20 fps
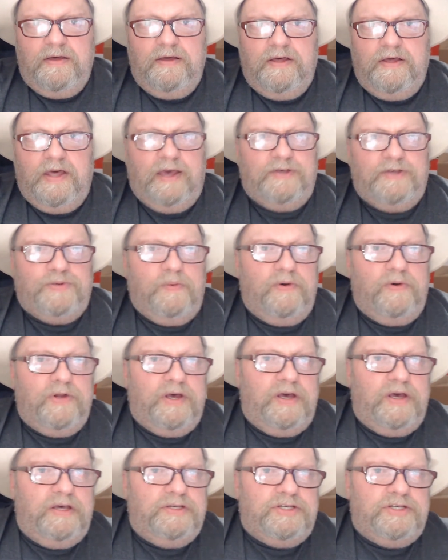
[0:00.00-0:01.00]
It is what it
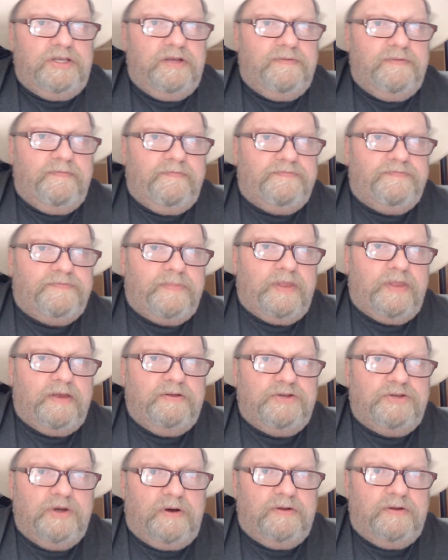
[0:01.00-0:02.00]
is,
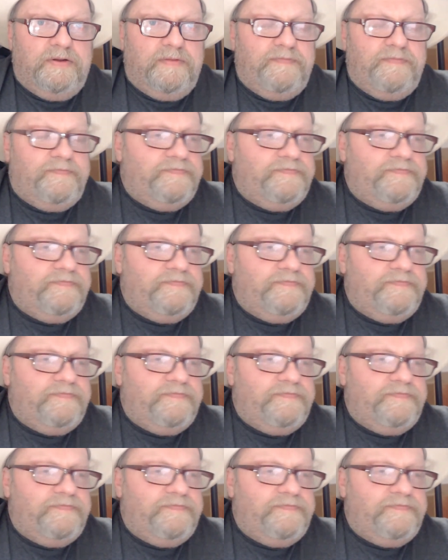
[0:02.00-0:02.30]
John.